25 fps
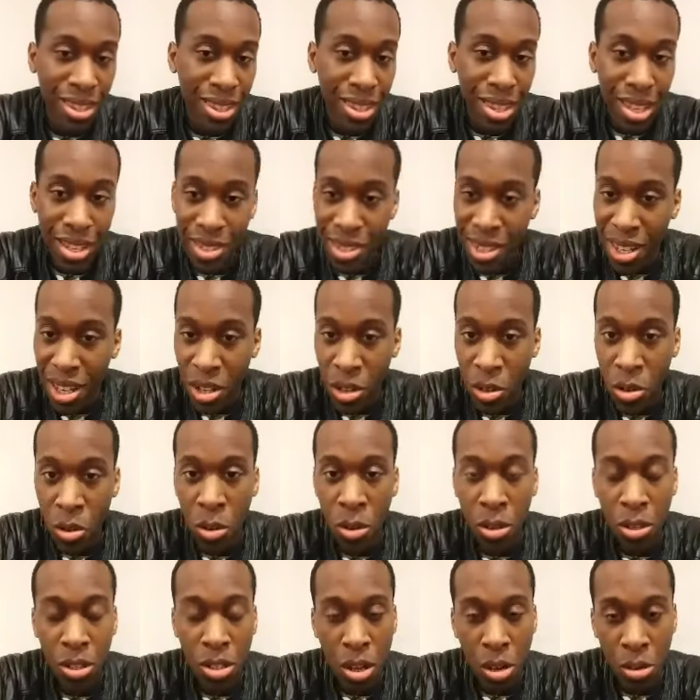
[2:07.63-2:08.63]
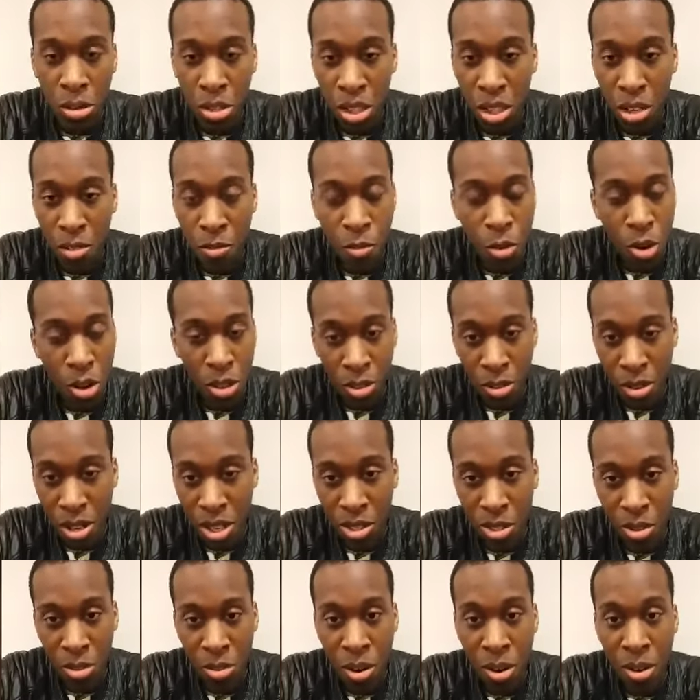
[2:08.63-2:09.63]
the single Goshen
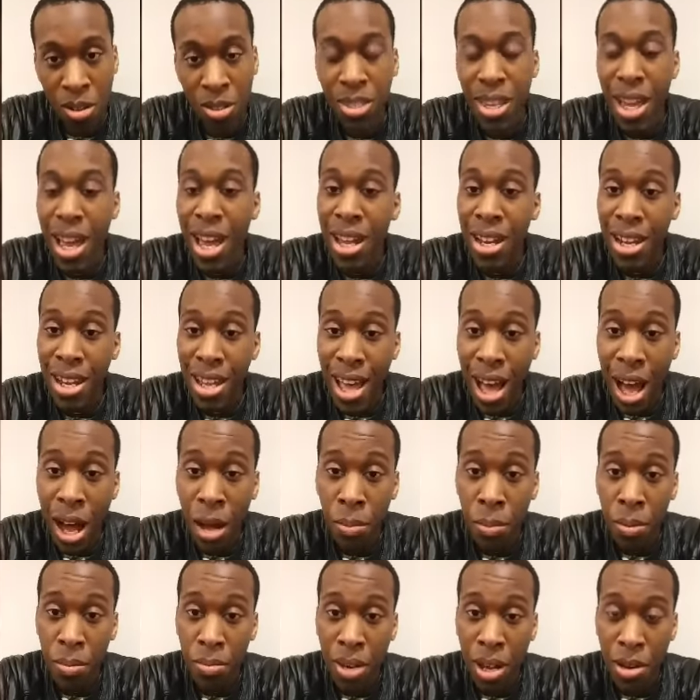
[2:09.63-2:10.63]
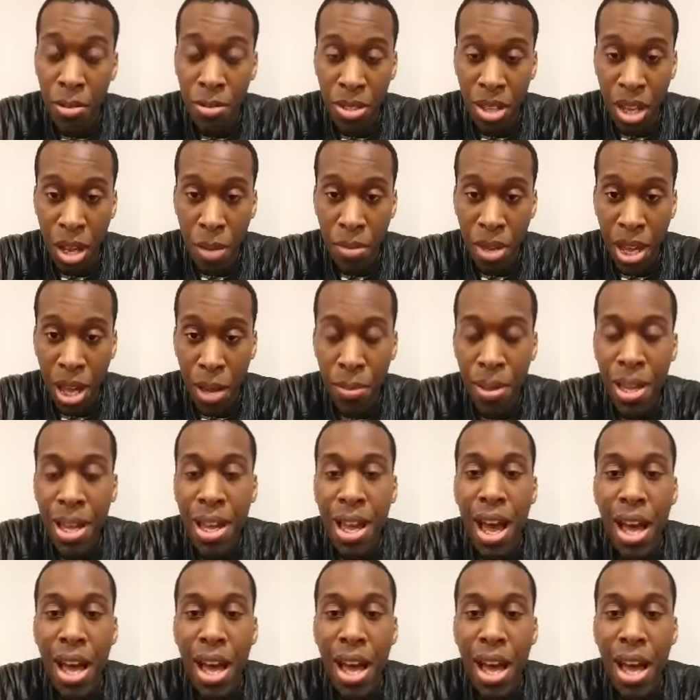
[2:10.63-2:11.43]
432 Hertz and the album that was coming up.